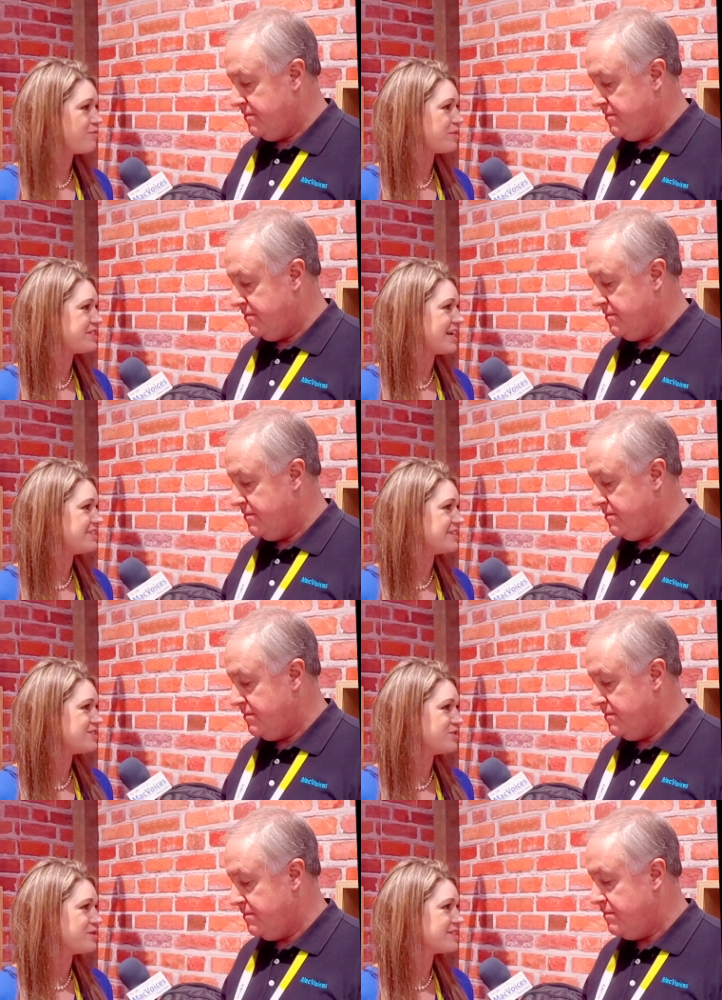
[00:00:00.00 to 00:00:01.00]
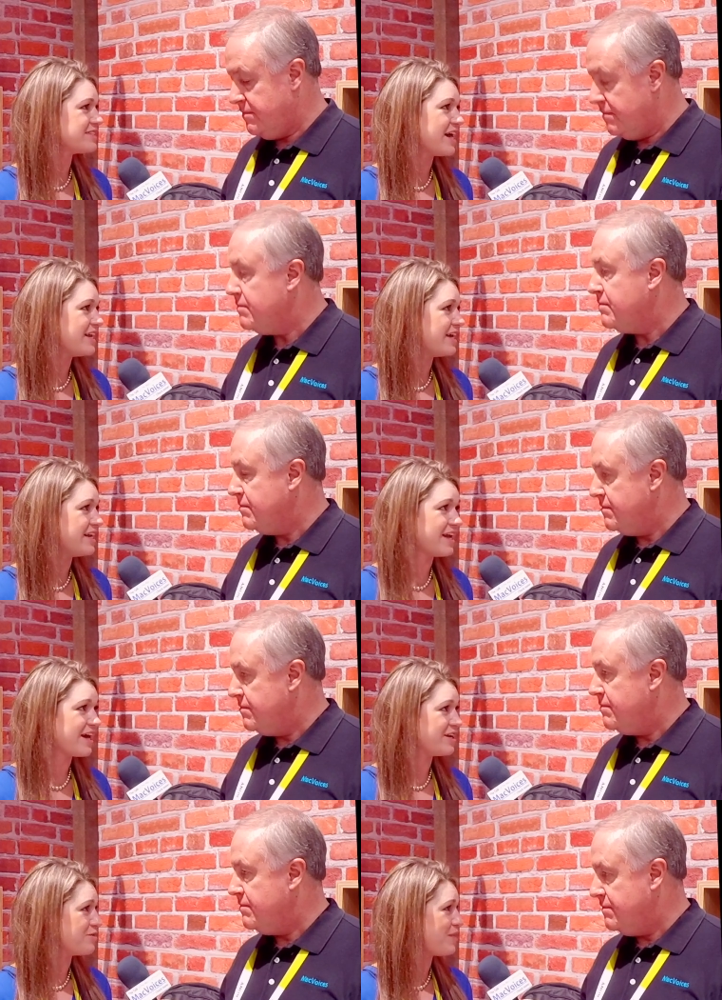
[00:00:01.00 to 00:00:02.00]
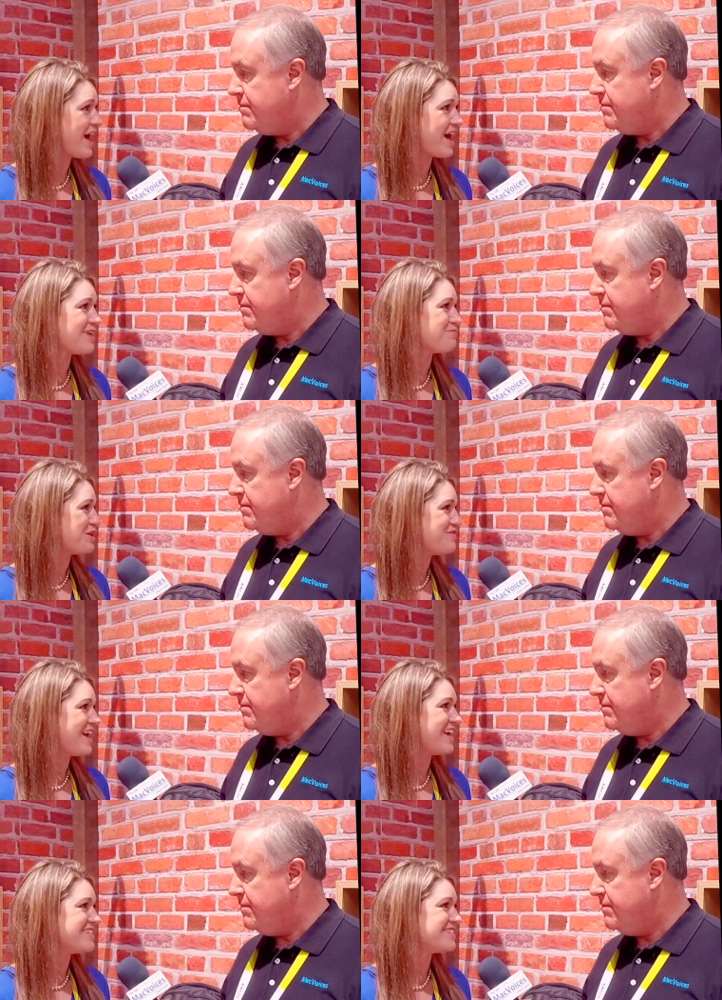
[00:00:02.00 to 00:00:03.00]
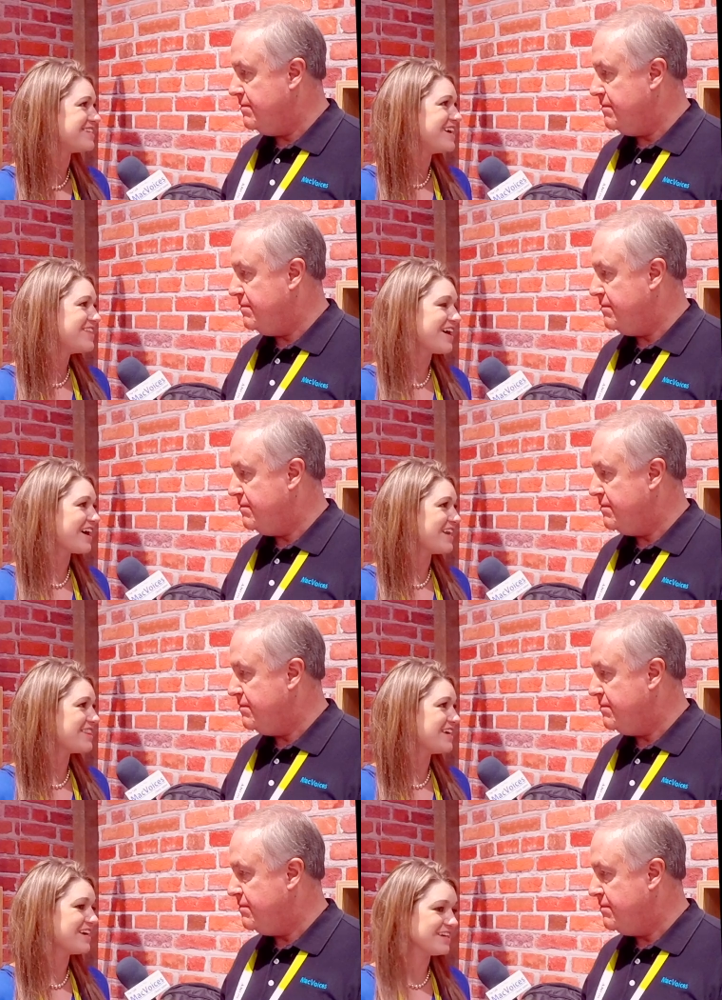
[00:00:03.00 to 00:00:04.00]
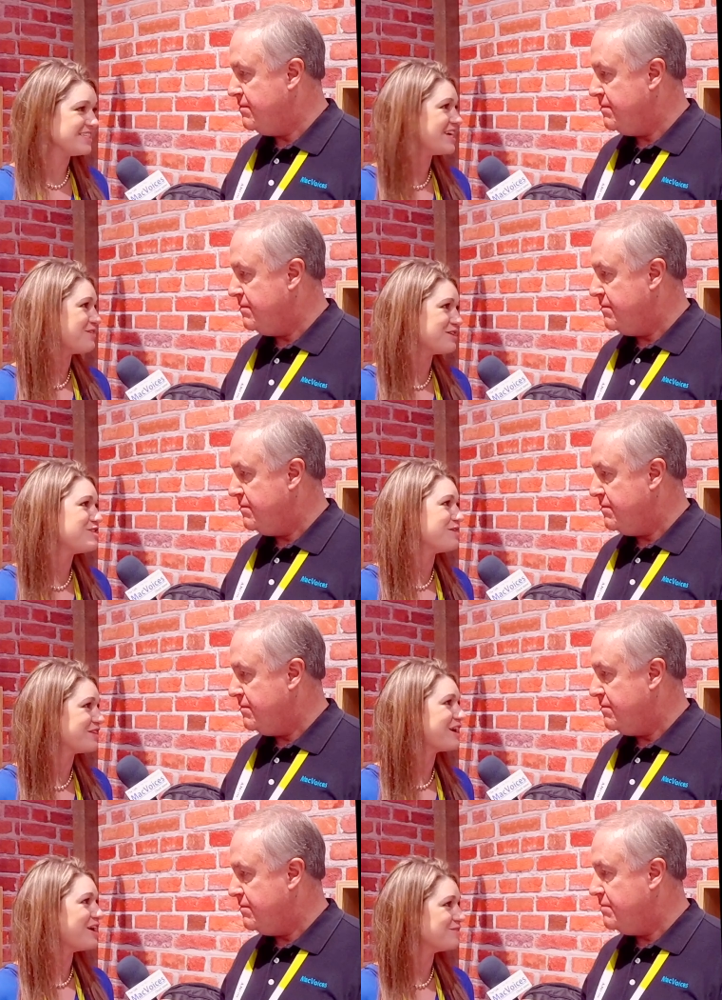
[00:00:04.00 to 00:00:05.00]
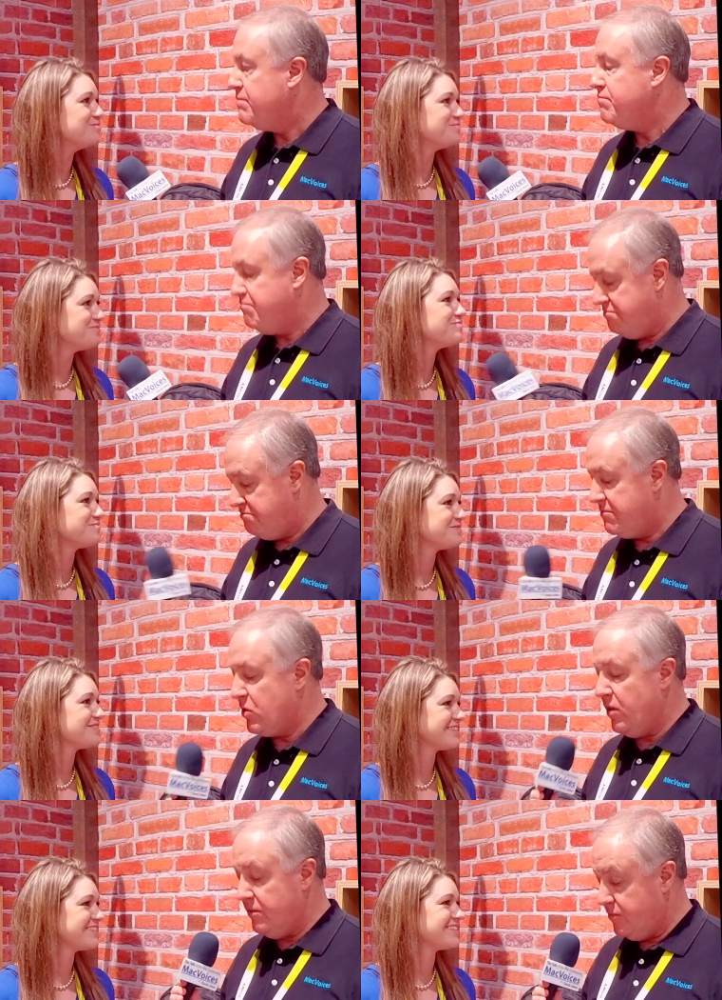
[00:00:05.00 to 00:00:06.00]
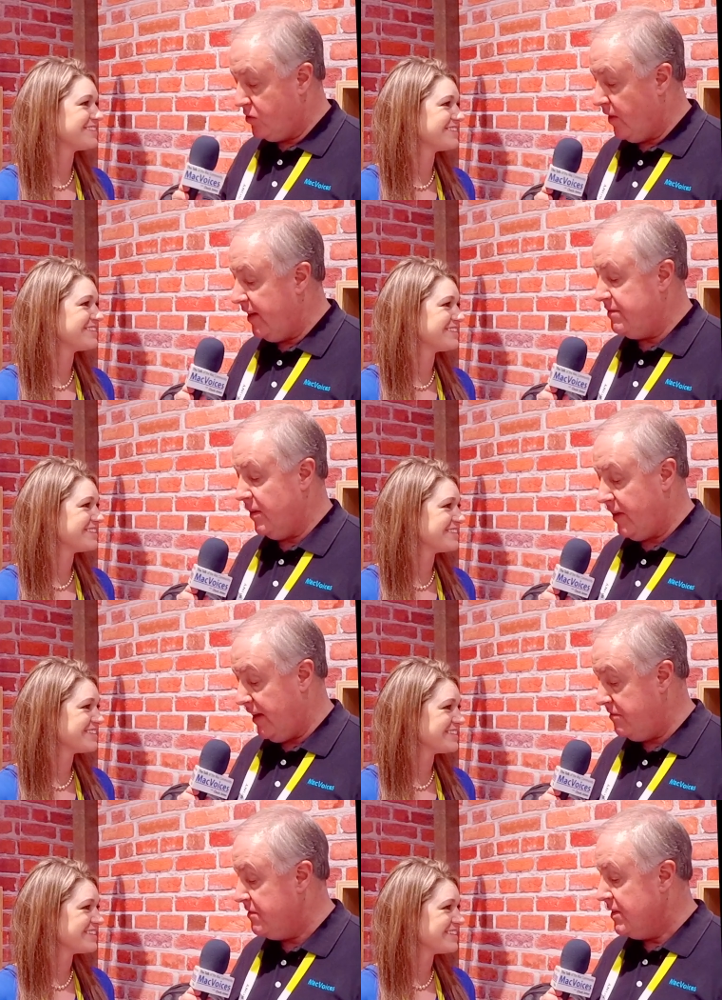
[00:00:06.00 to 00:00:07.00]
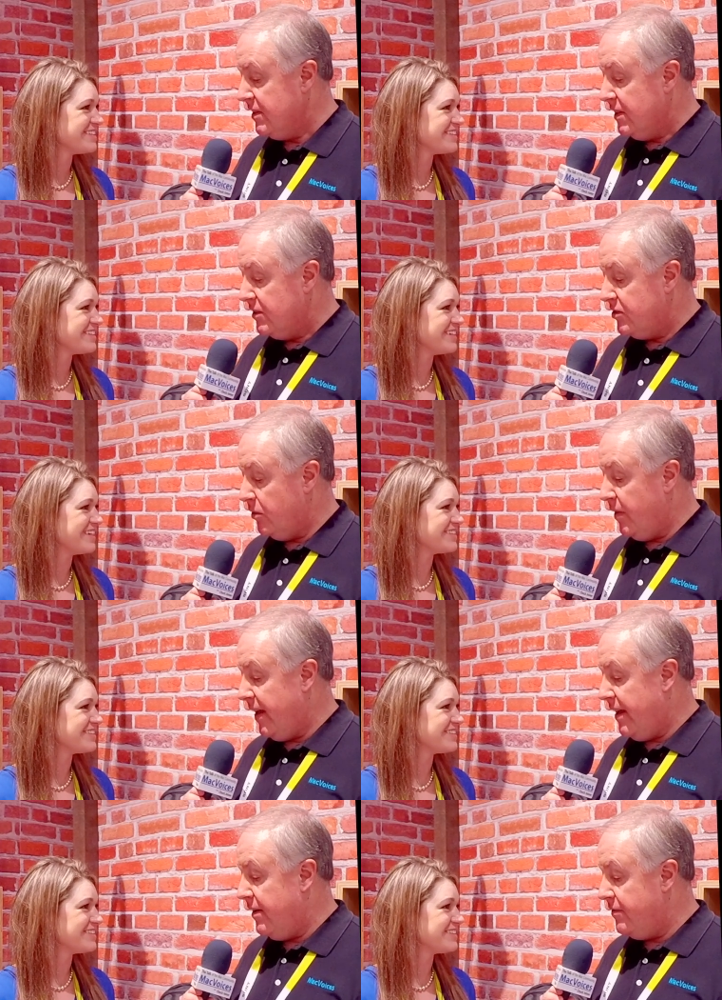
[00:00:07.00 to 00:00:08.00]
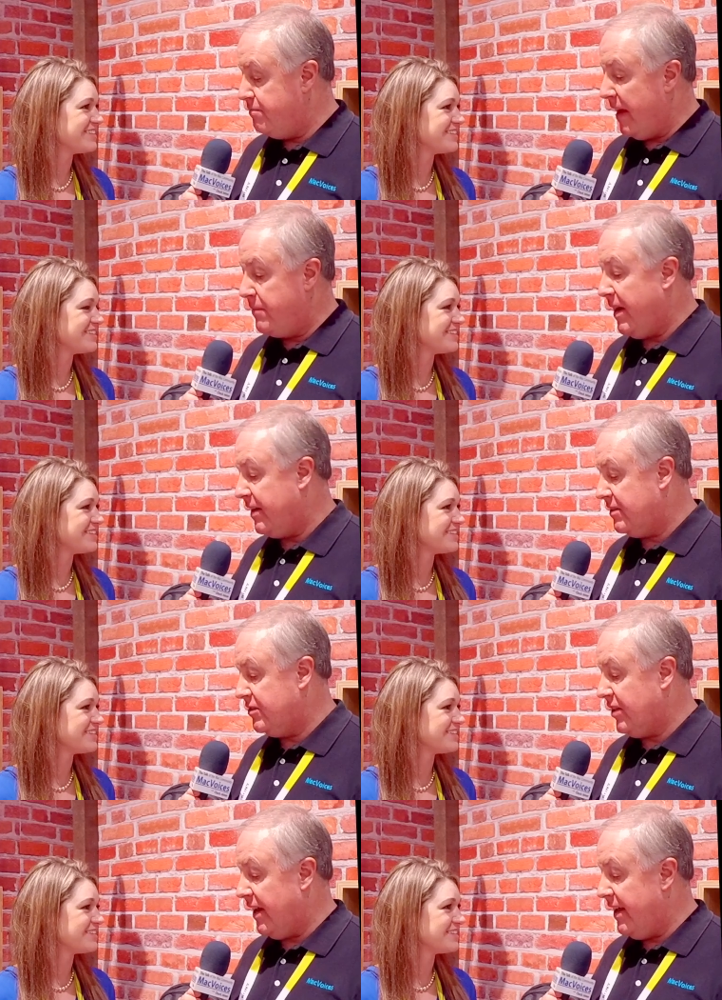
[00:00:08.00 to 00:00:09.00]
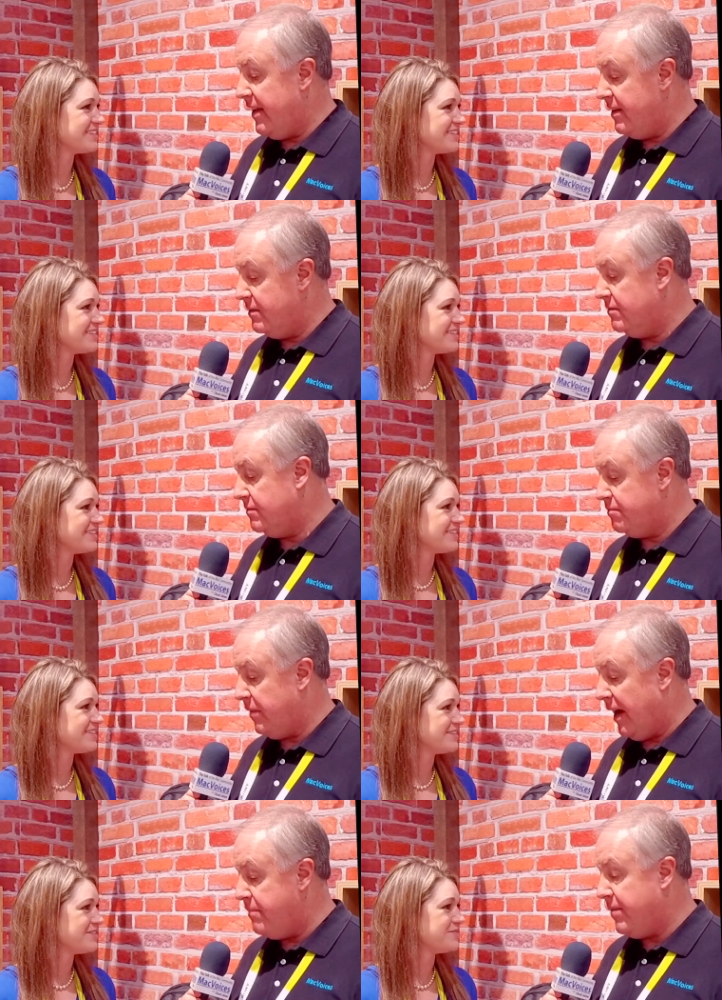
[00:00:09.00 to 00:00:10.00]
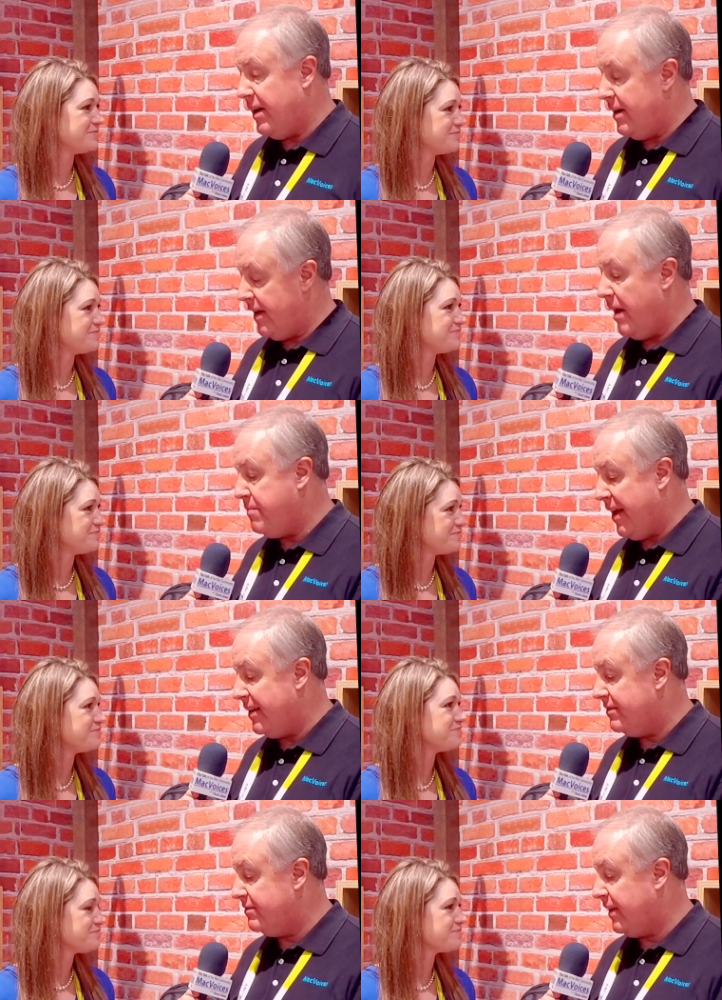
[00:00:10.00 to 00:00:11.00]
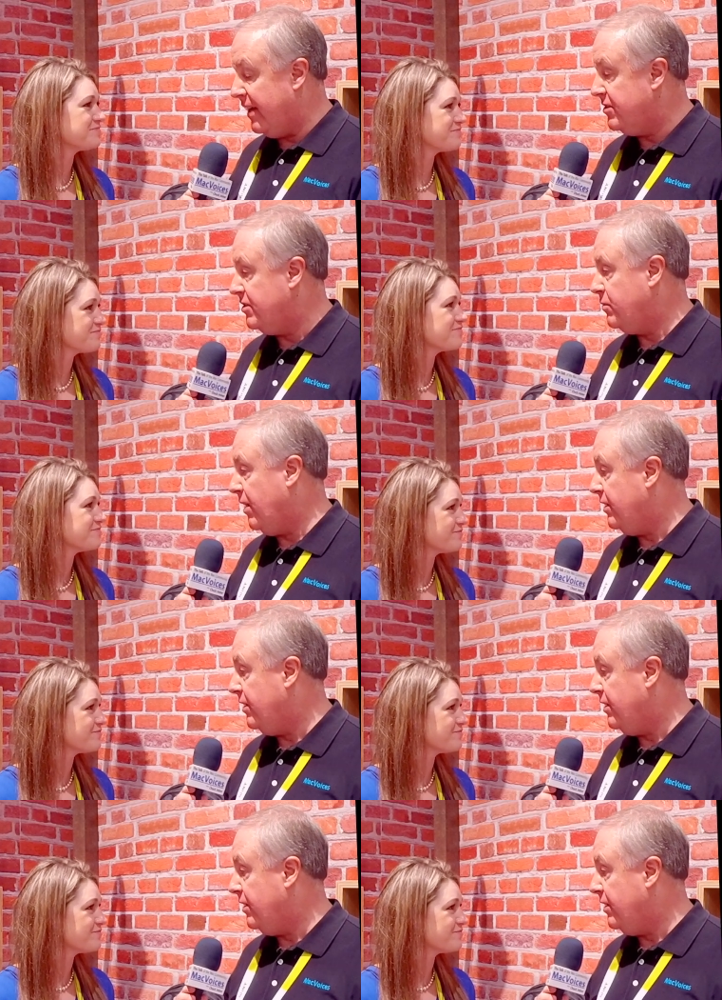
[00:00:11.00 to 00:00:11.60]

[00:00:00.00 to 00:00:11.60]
Speaker 1: and protected. So you can slide it in and out of your bag, briefcase, that kind of thing, and take it with you on the go.
Speaker 2: Good, great, okay. So we have backpacks and uh, iPad cases. What